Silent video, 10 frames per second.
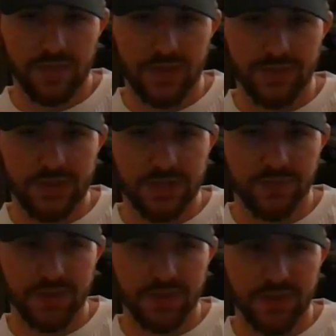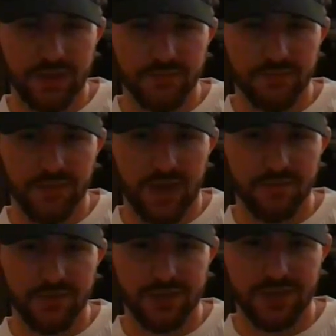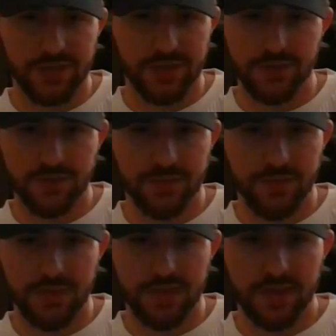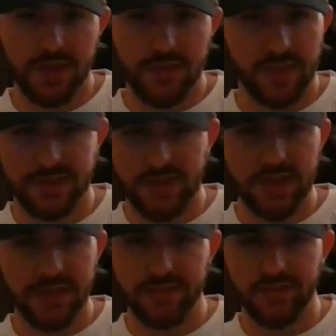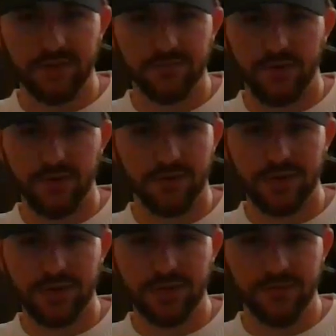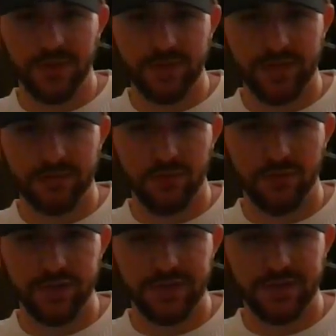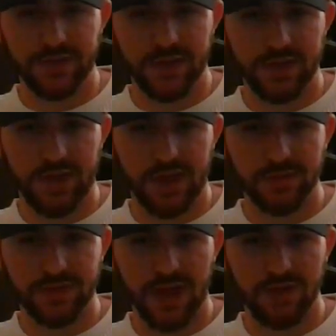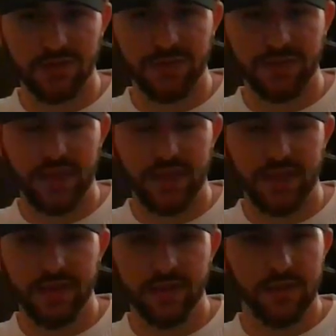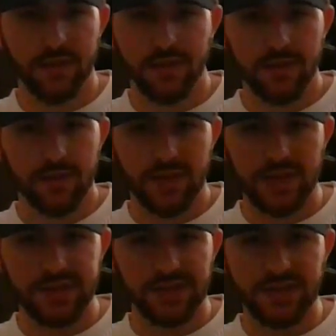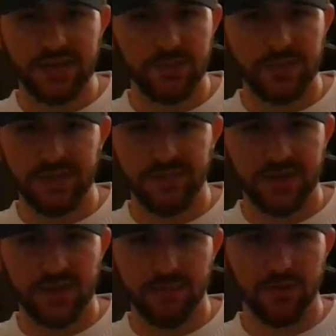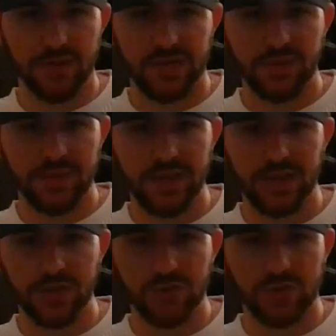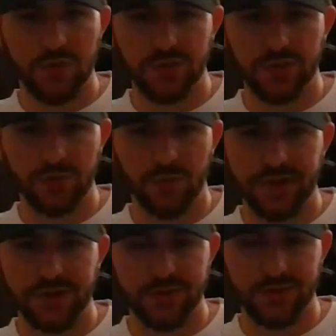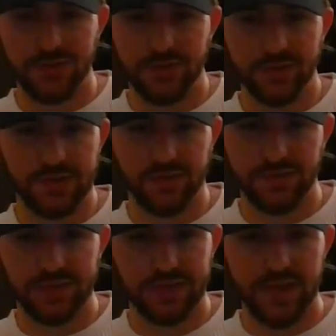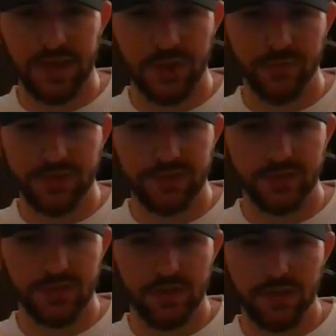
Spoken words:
I think it's been like 5 or 6 years, maybe. They say it like very early in the film. Like Maurice comments on how it's been like he says like a specific number, like it's been like so and so winters since we've seen any humans.